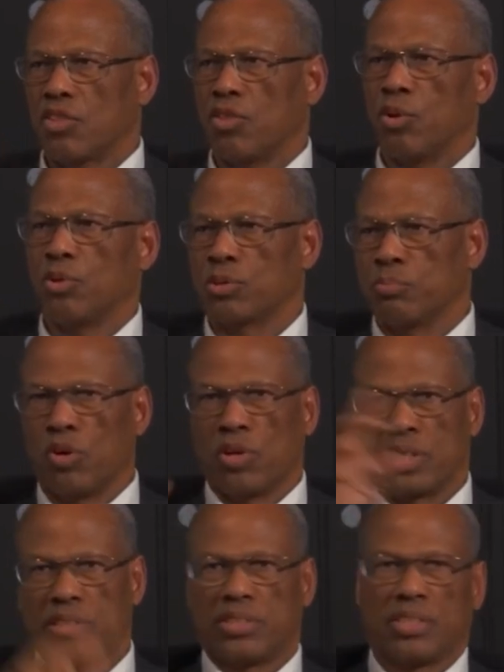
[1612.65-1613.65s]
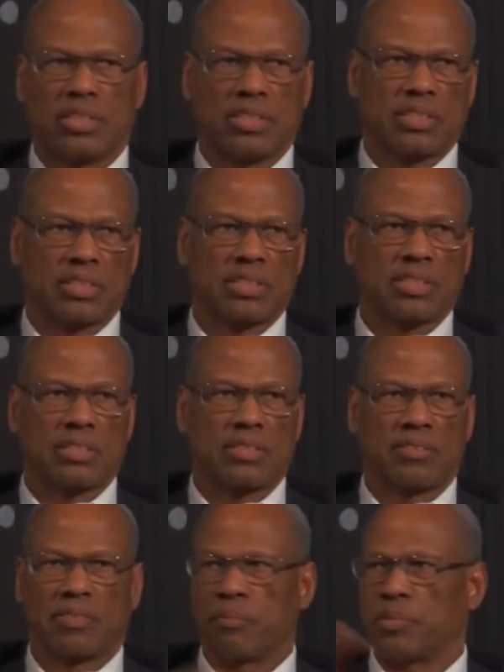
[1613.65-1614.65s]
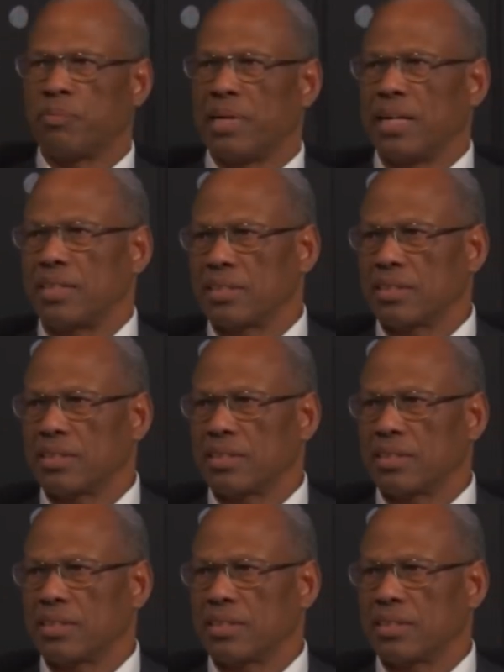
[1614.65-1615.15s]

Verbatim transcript: those mortgages from the bank.